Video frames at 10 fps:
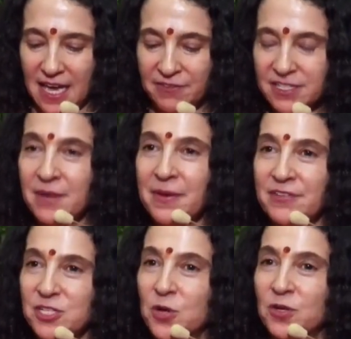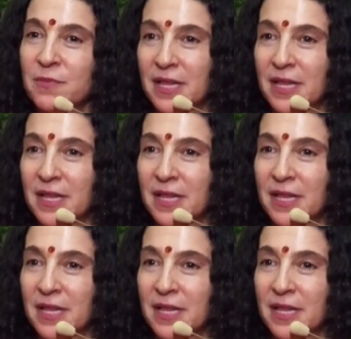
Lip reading: every time I have a total